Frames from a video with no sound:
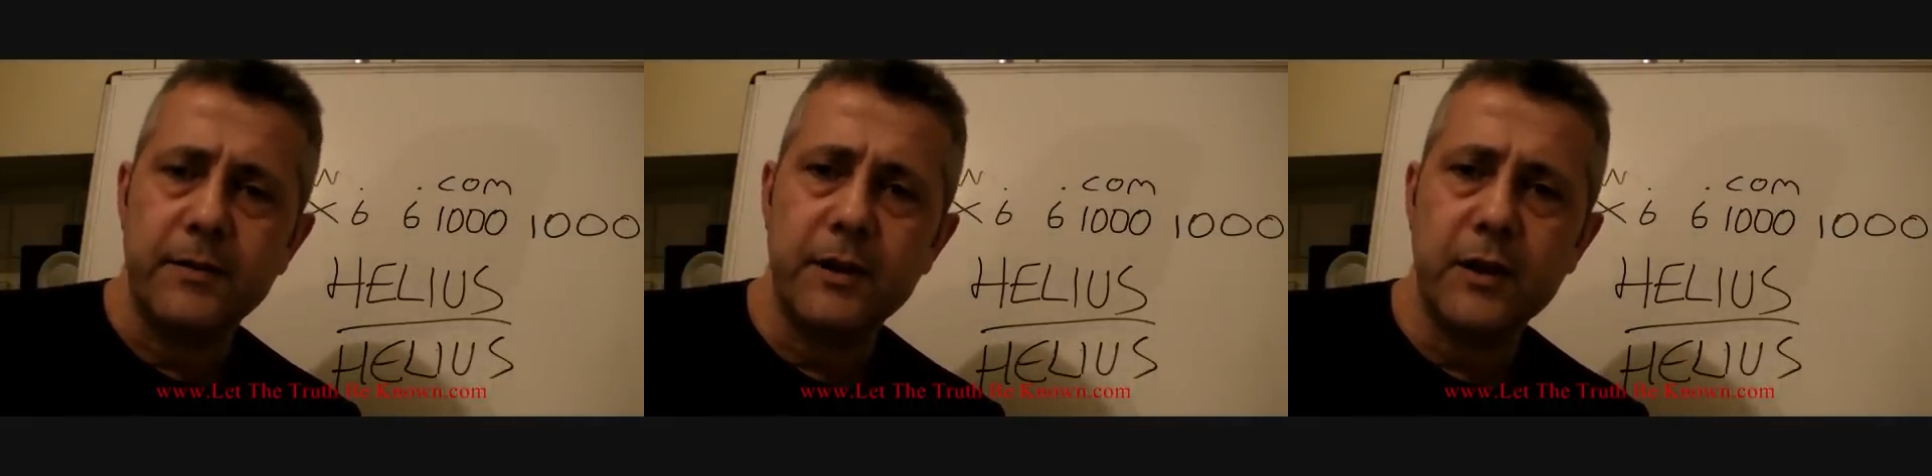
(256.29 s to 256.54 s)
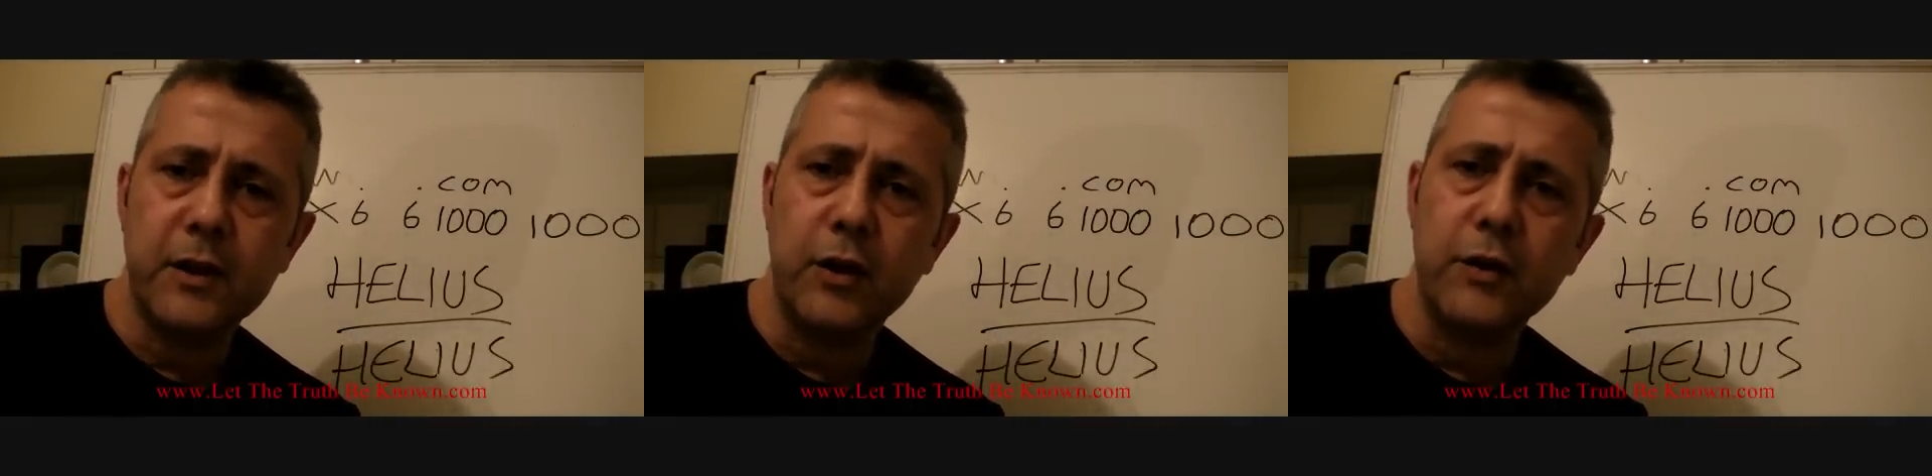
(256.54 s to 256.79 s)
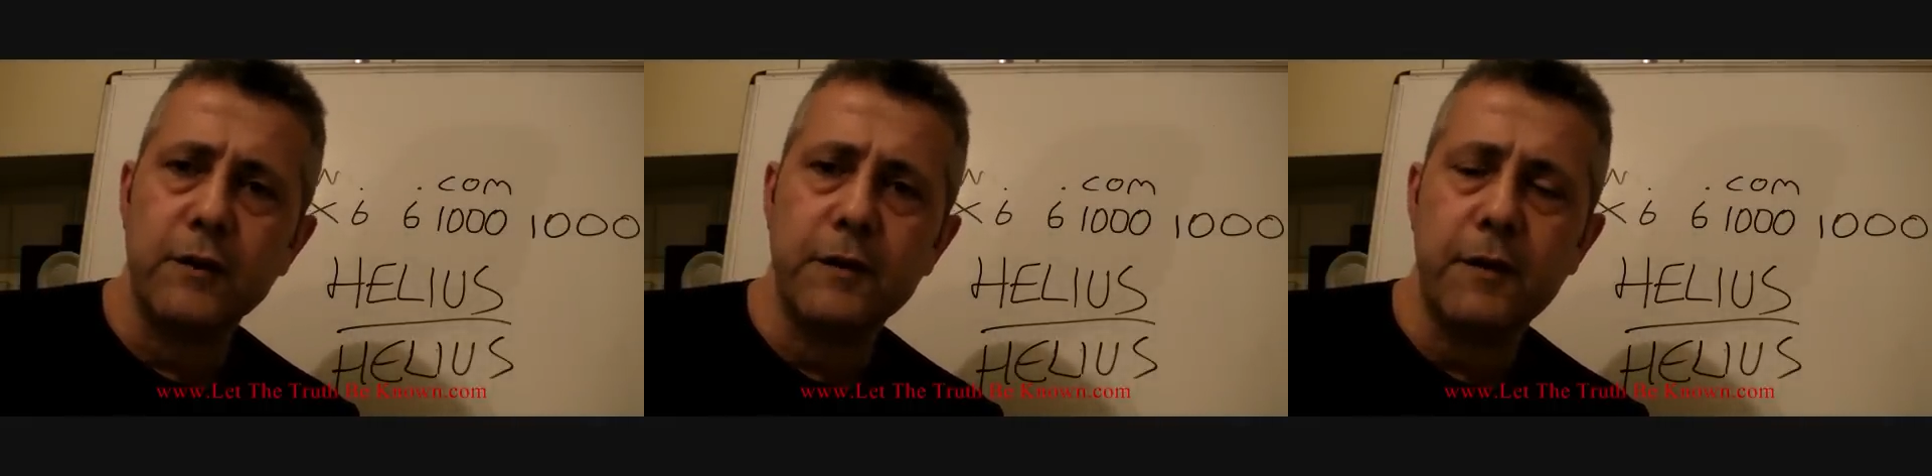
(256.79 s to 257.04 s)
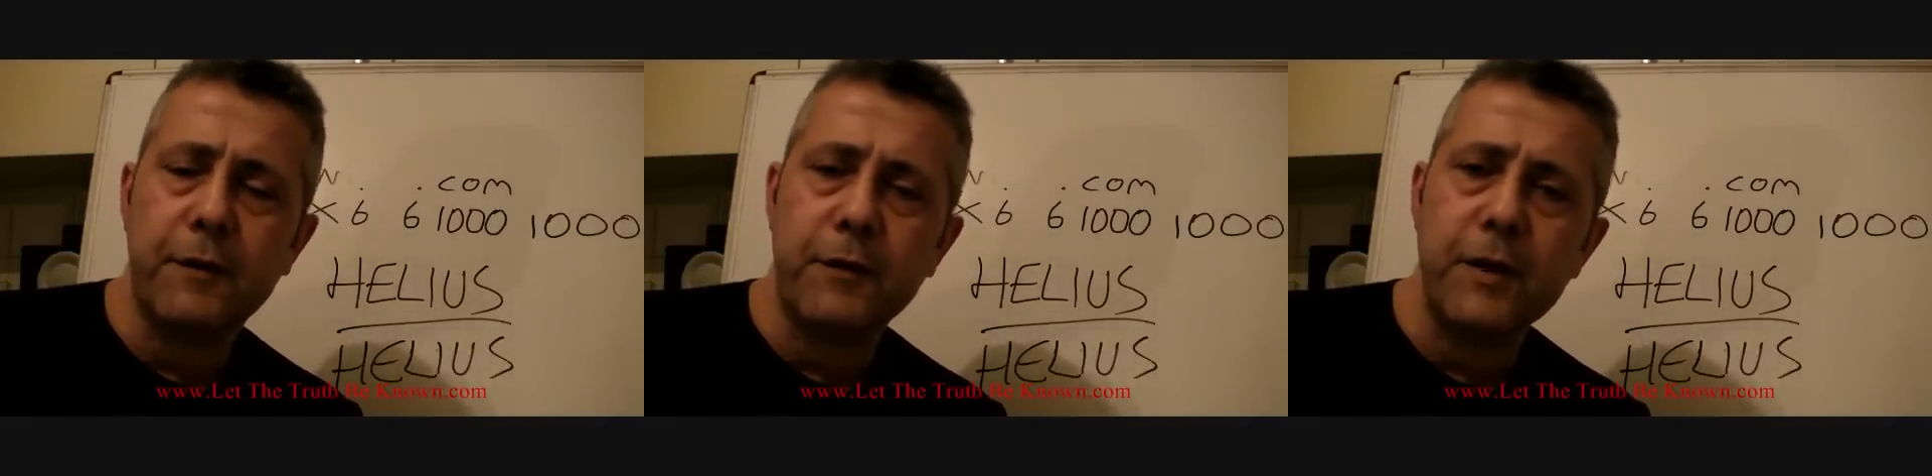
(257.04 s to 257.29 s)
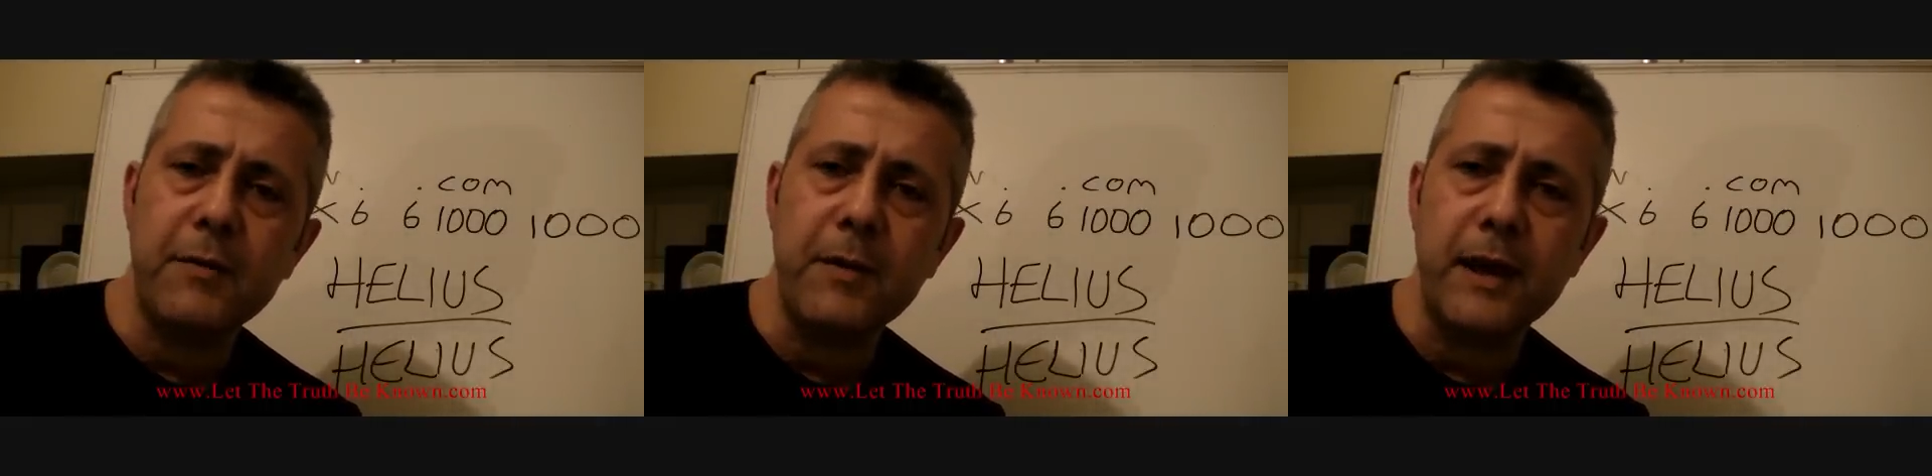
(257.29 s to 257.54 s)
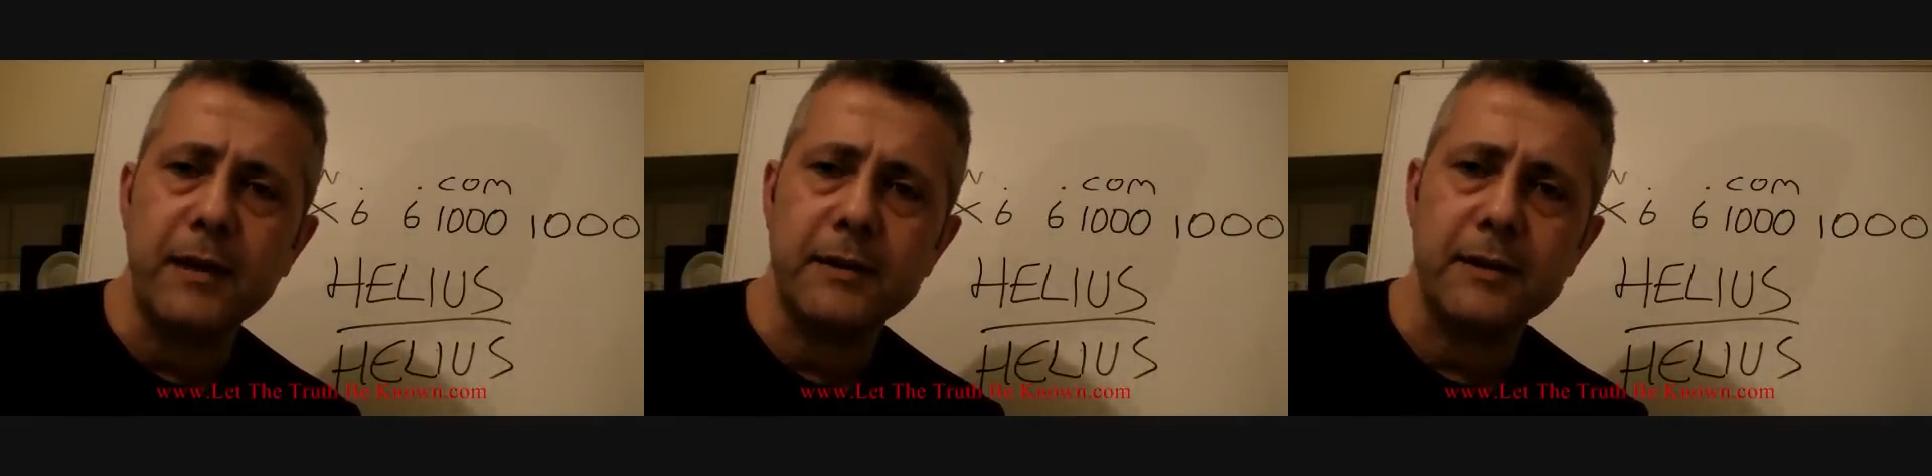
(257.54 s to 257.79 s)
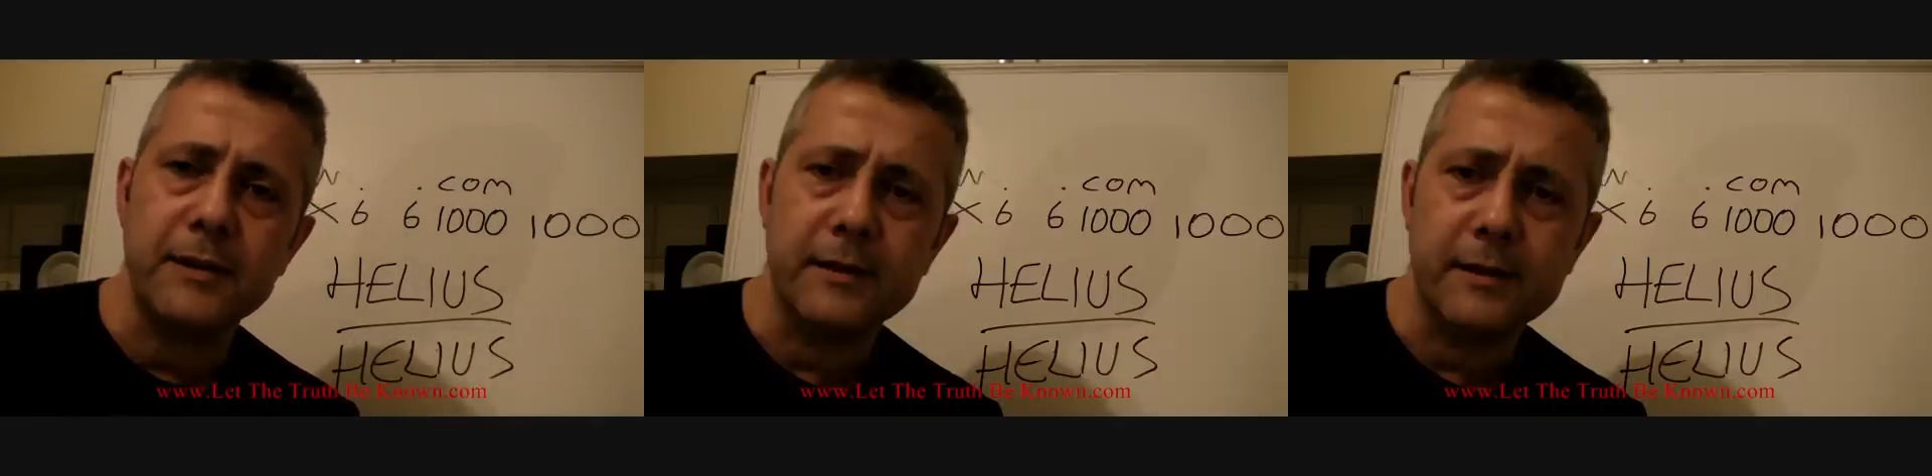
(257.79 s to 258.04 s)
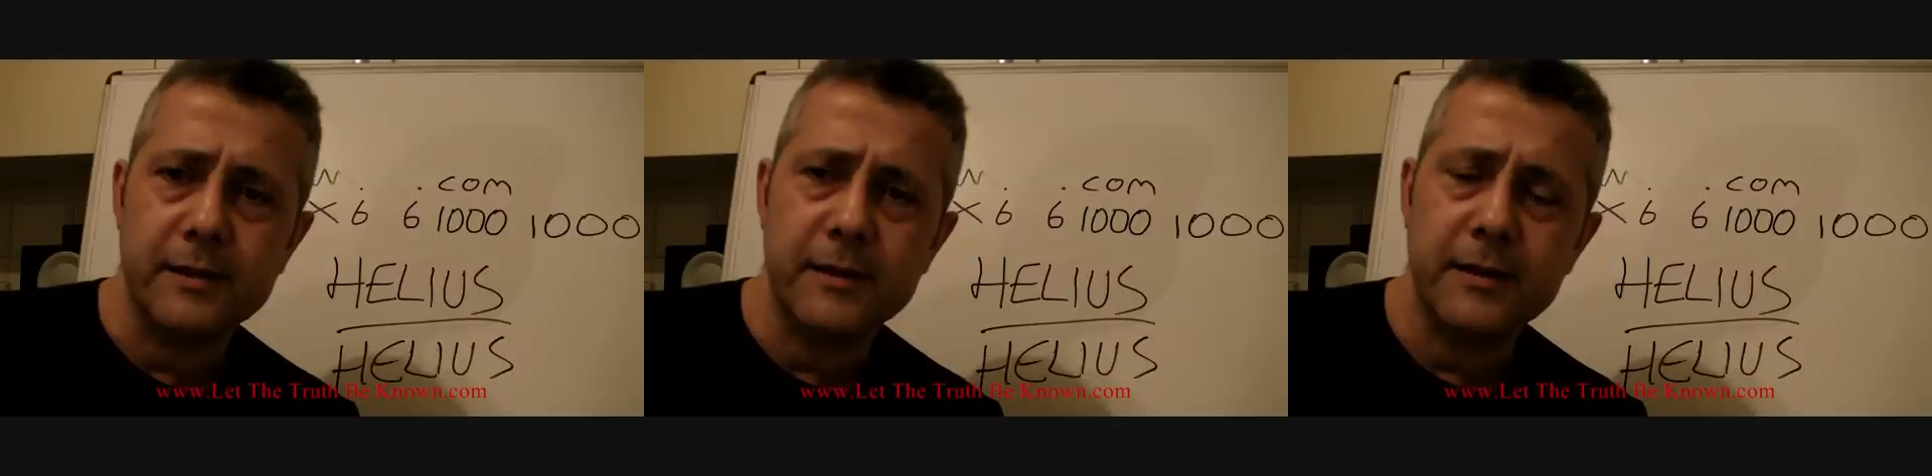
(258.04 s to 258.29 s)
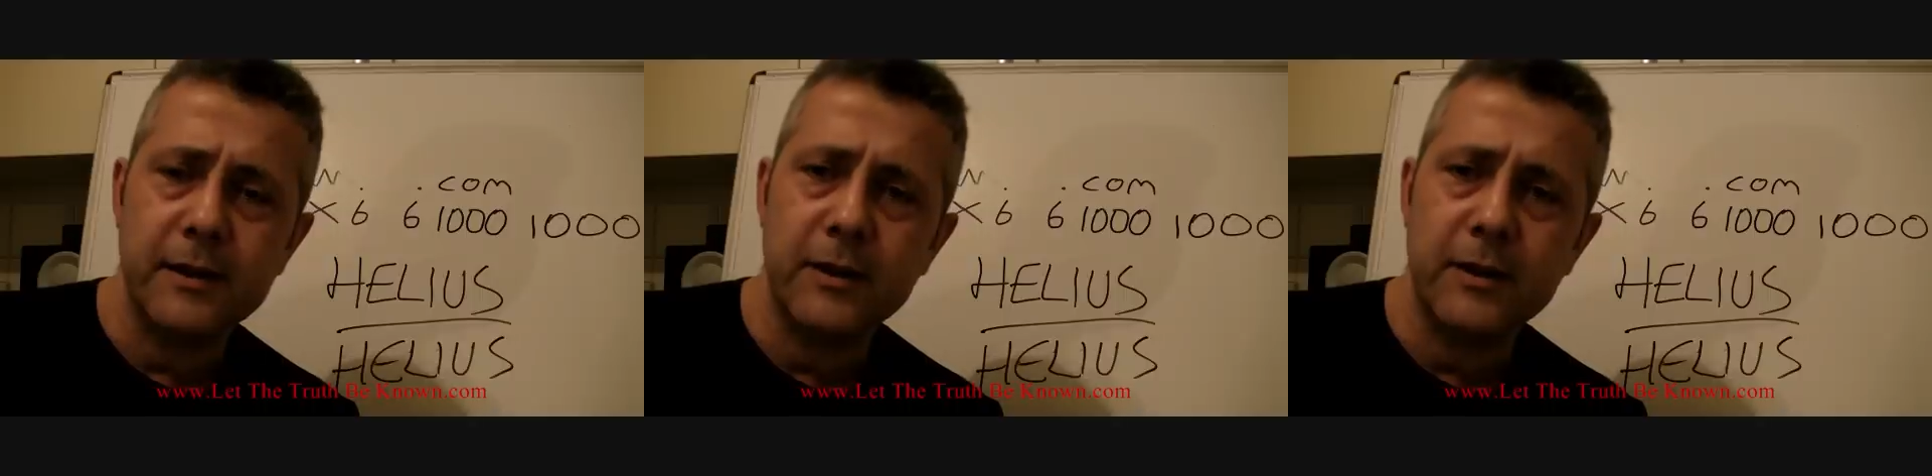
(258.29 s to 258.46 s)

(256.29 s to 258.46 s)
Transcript: the God of the Freemasons,